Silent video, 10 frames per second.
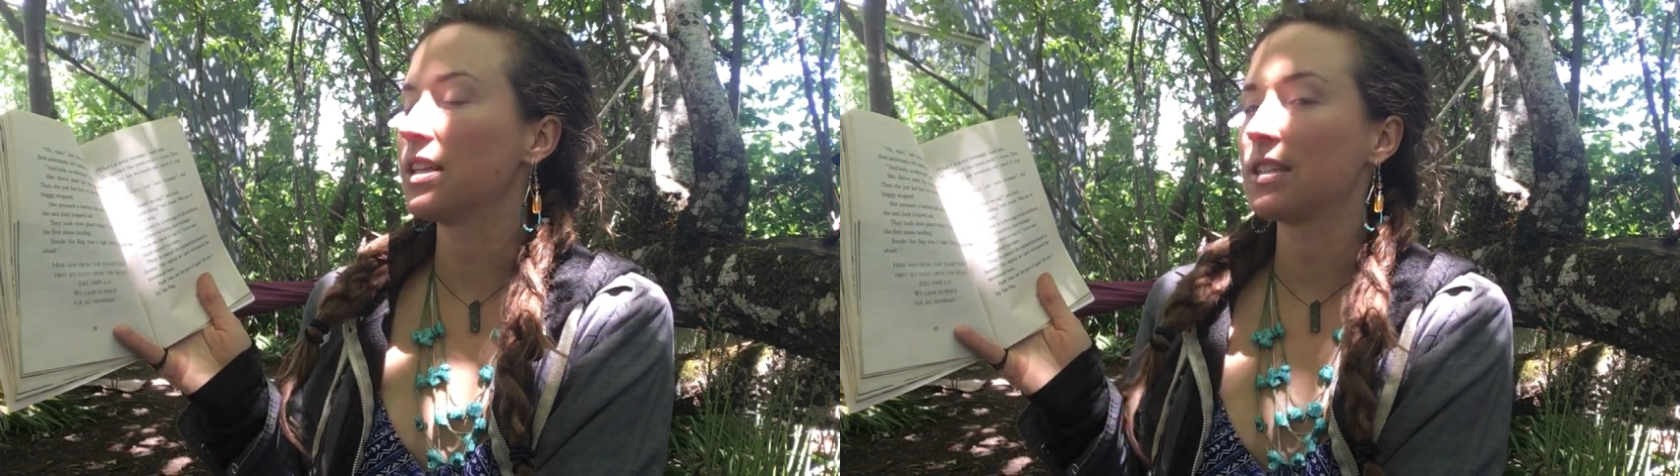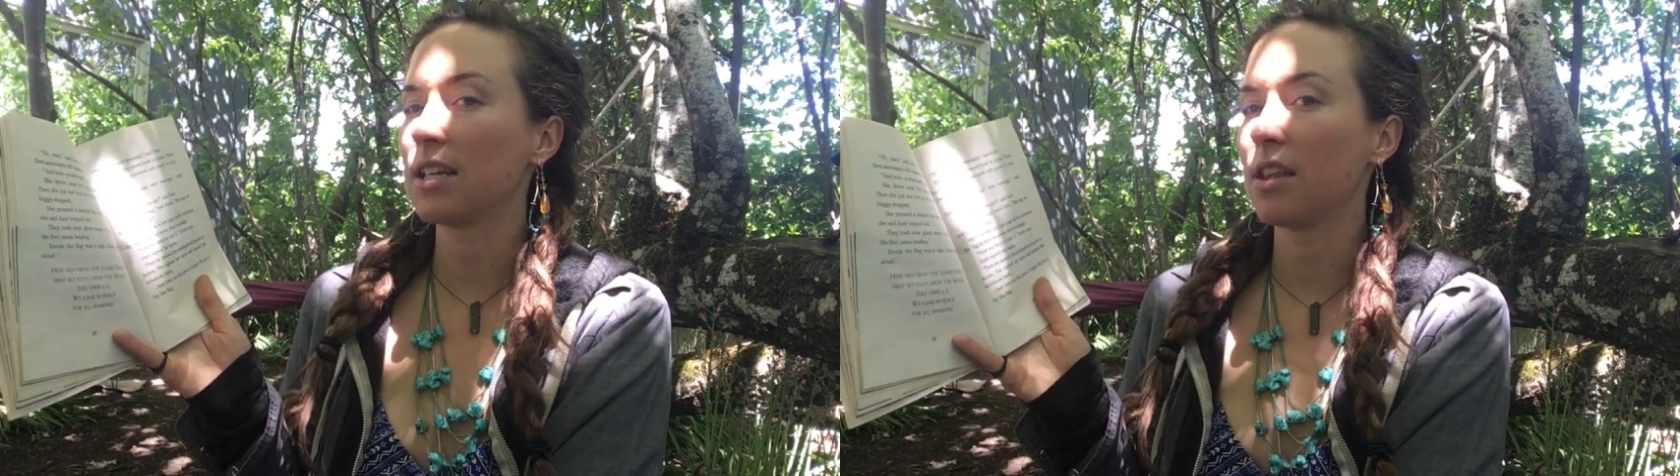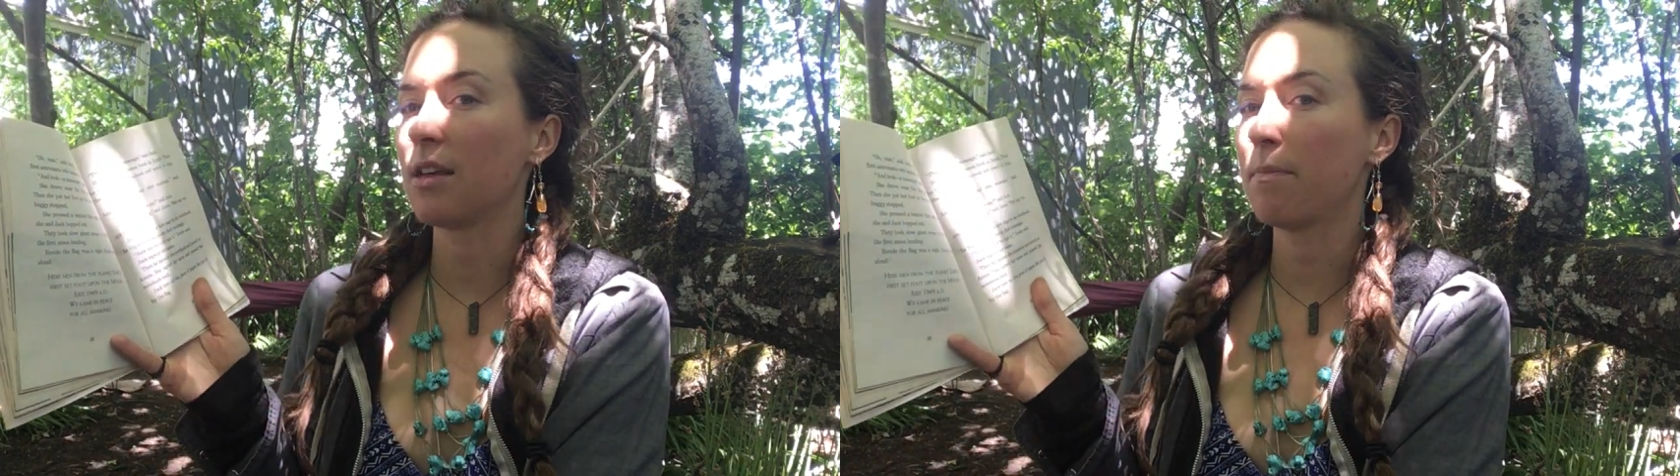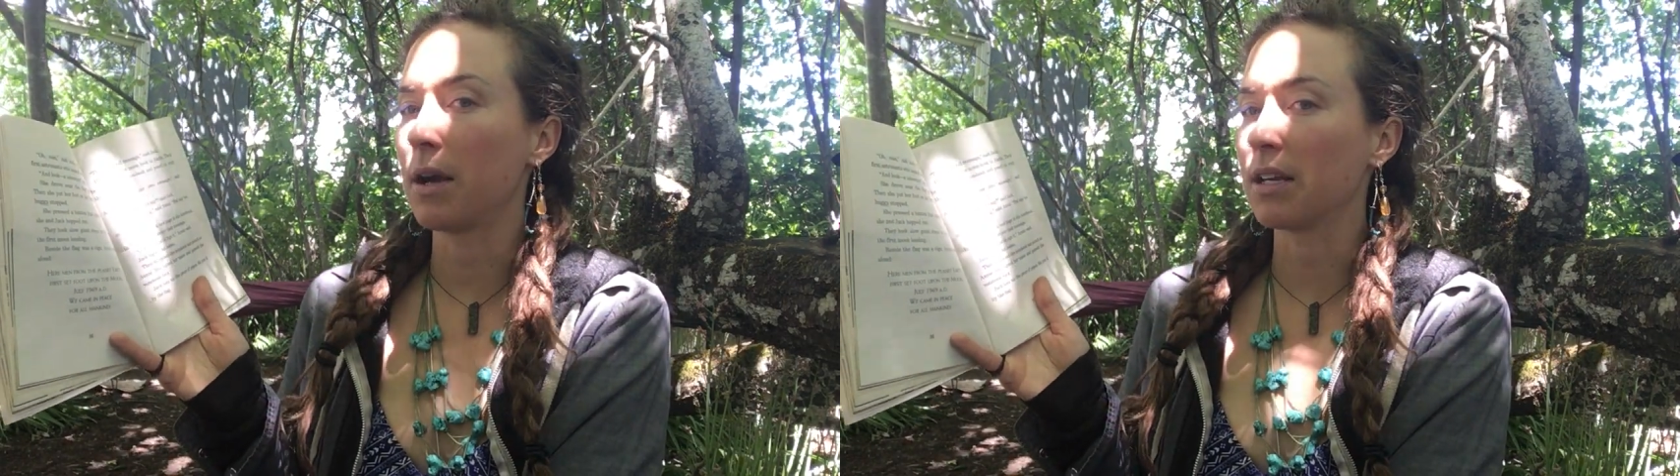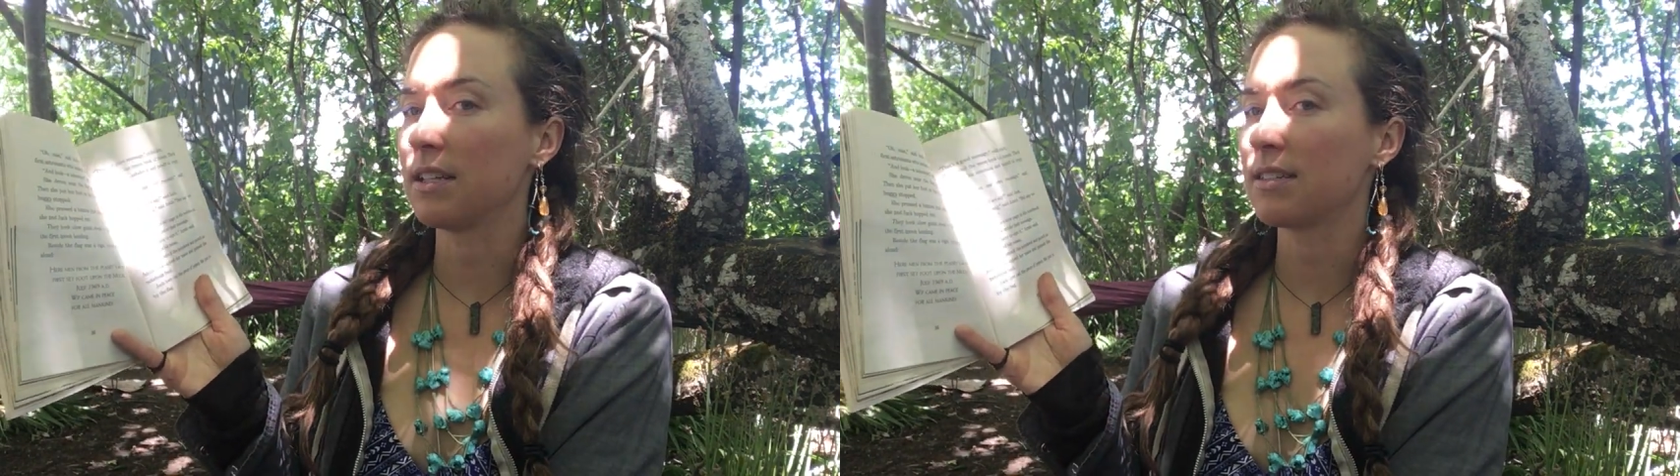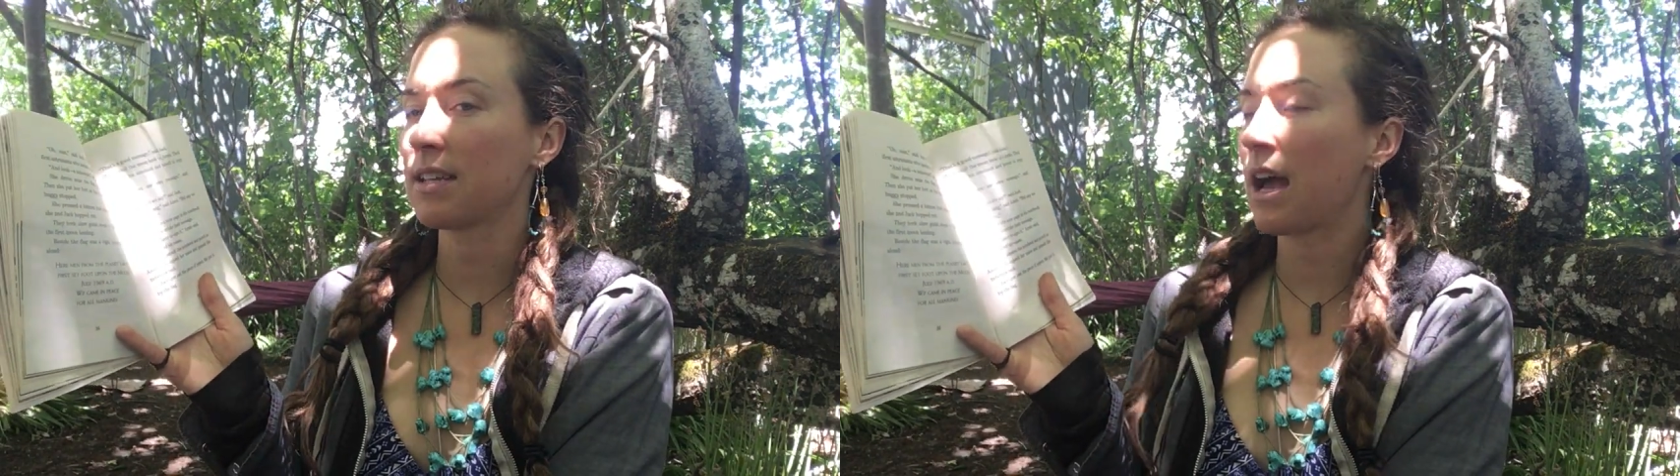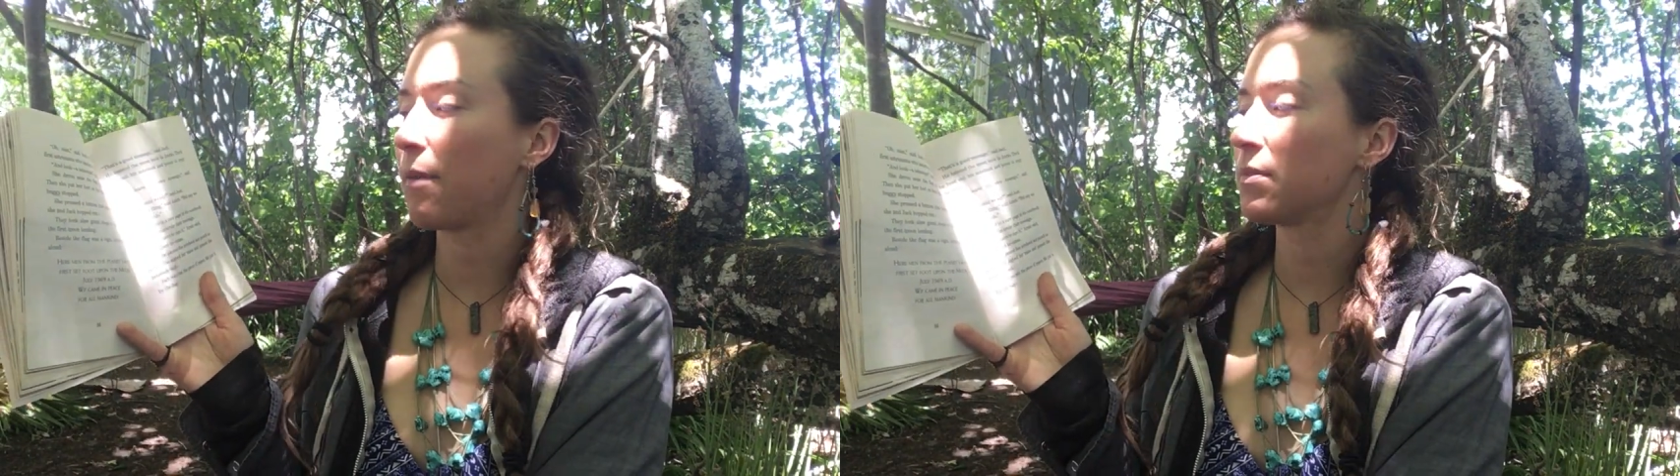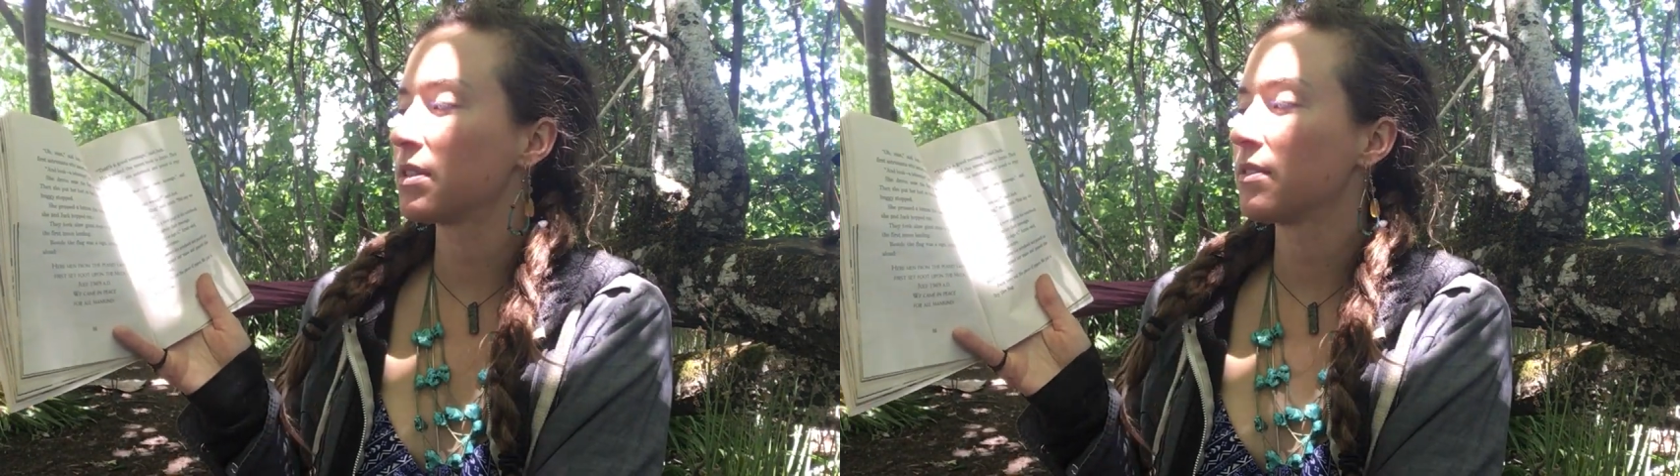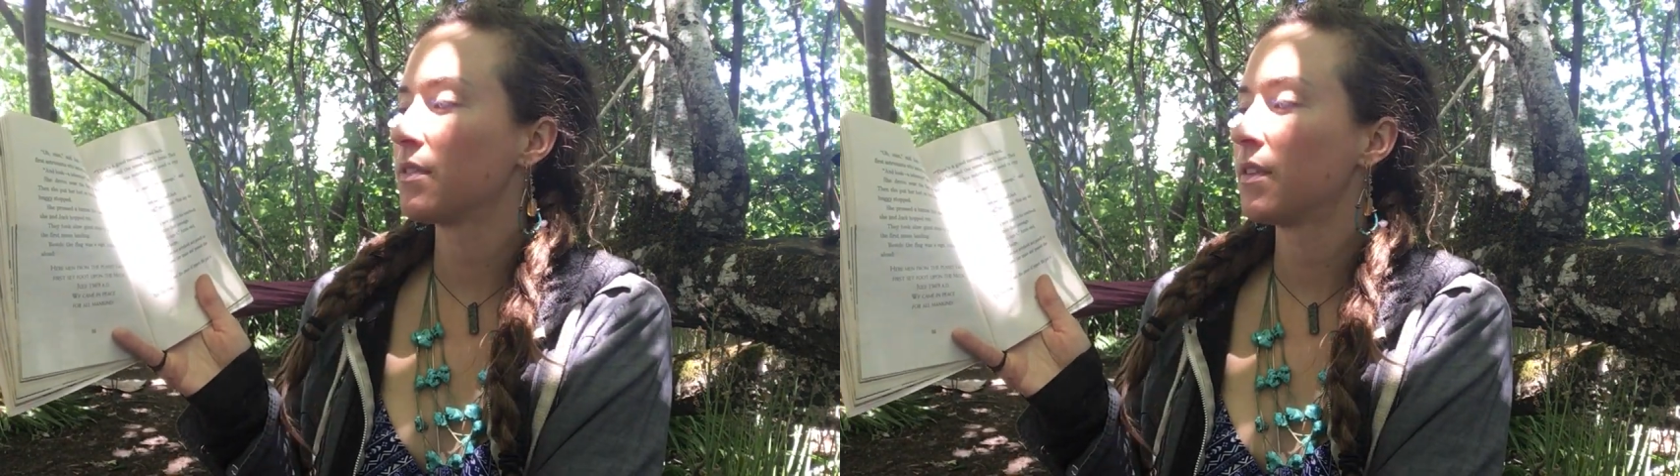until the buggy stopped.